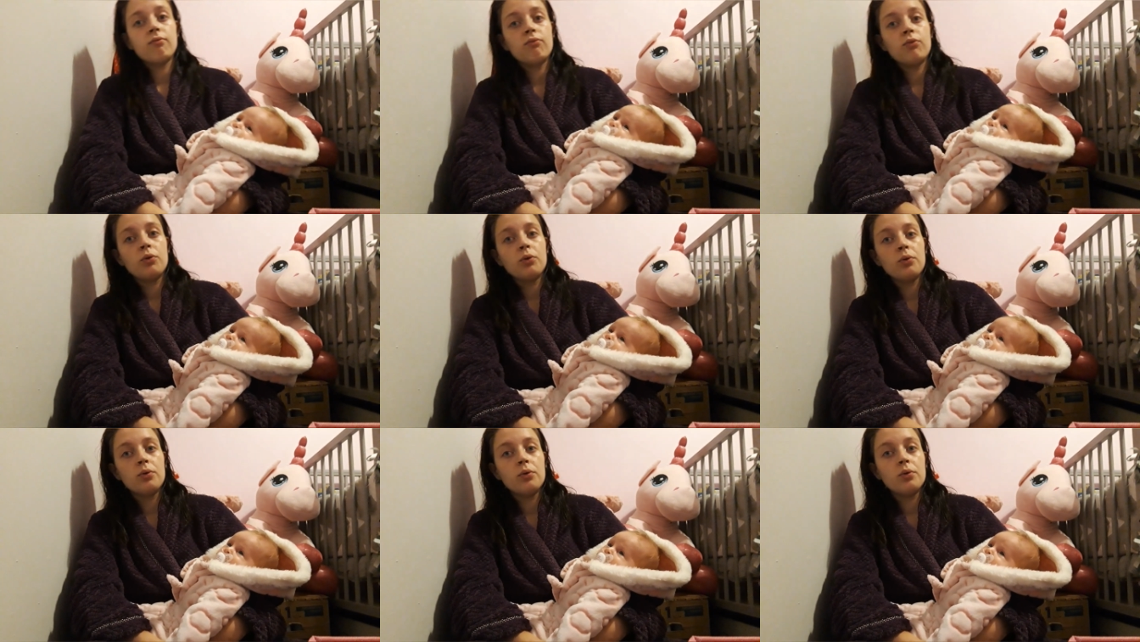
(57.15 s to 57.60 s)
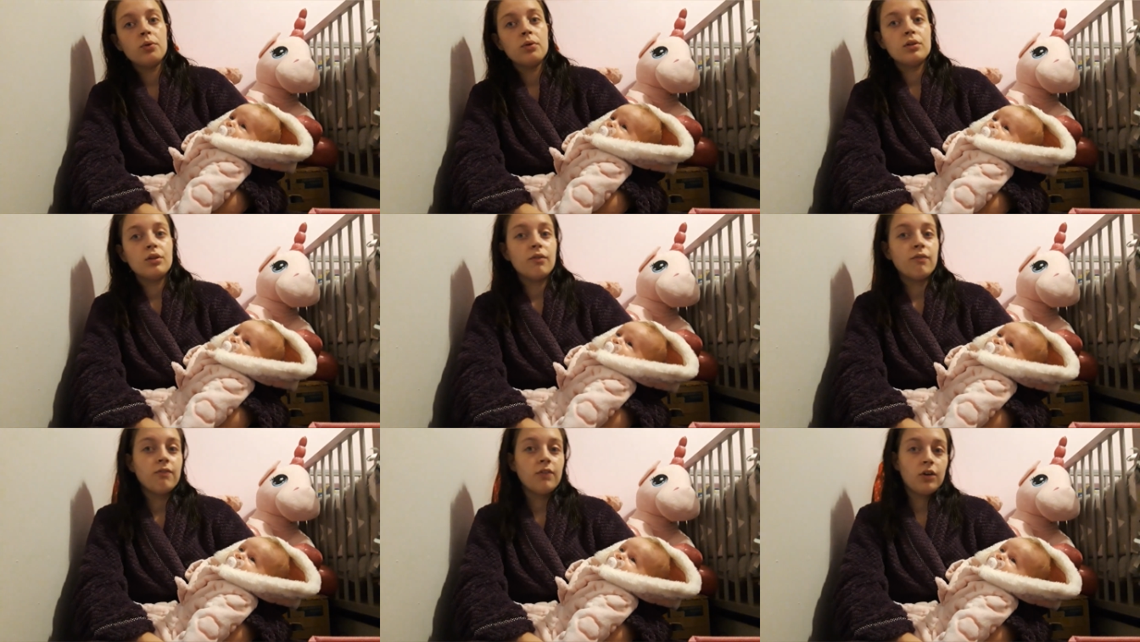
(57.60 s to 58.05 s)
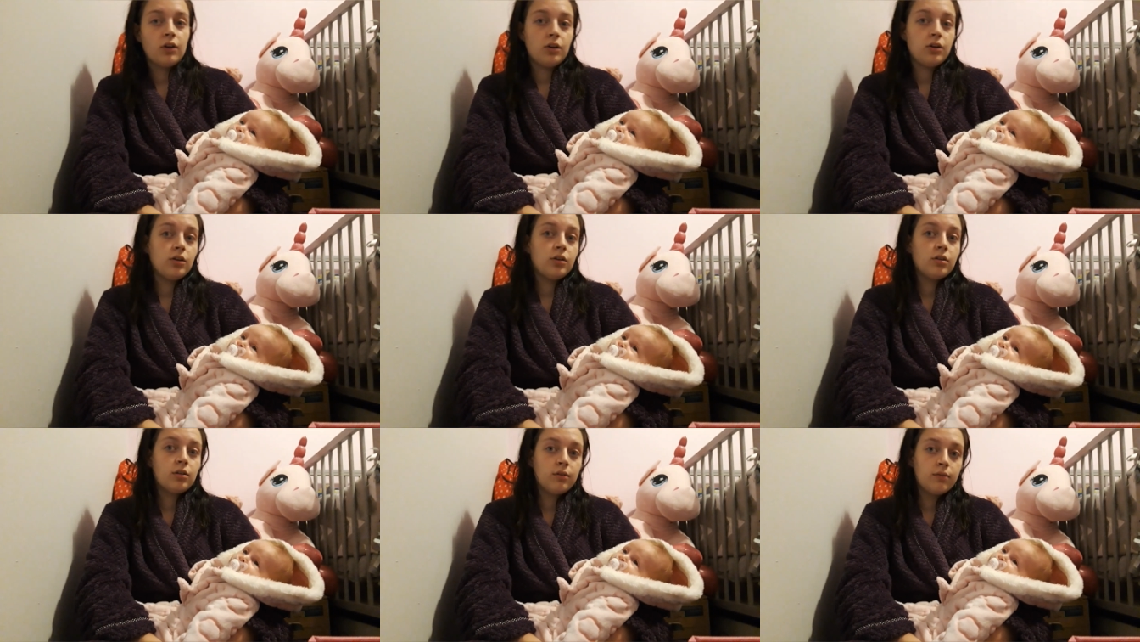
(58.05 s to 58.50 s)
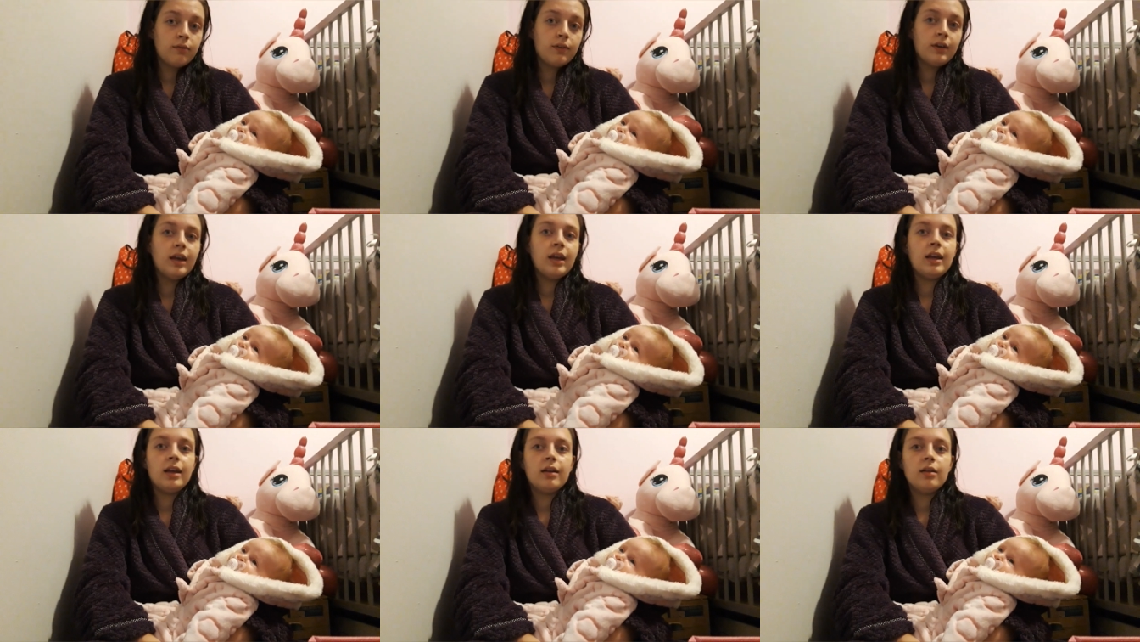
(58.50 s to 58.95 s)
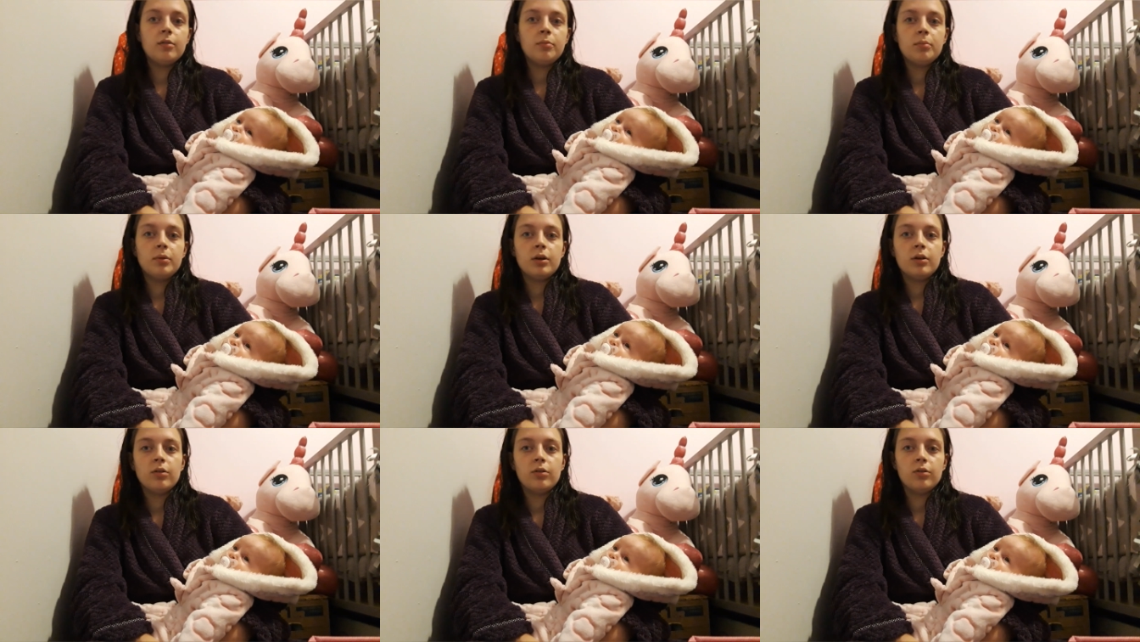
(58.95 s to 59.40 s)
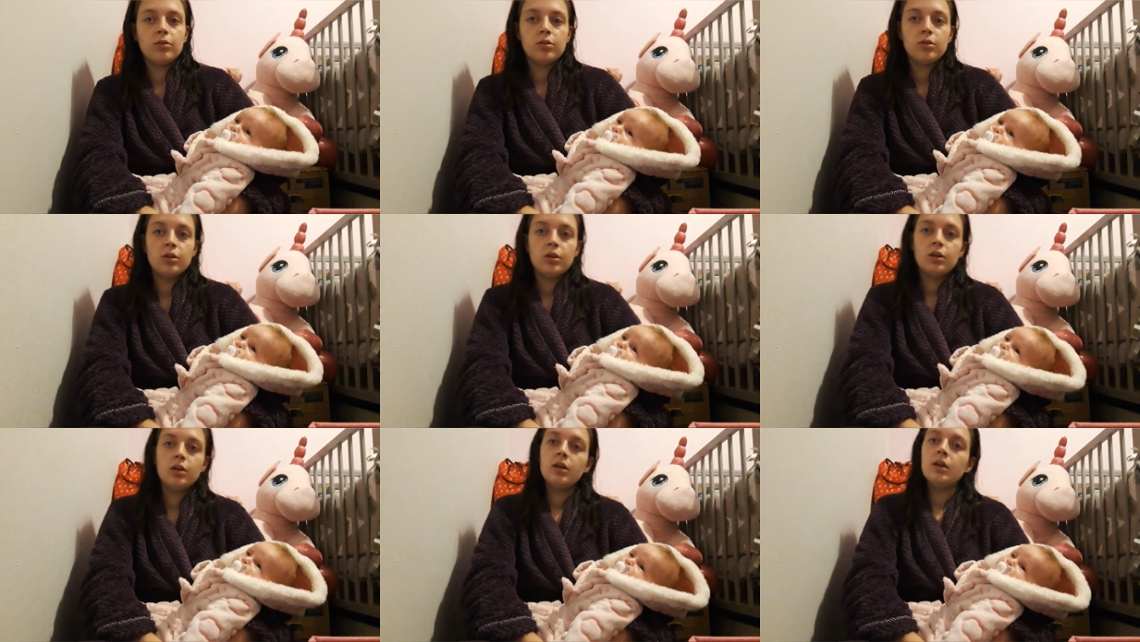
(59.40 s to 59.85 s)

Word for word: for the first feed because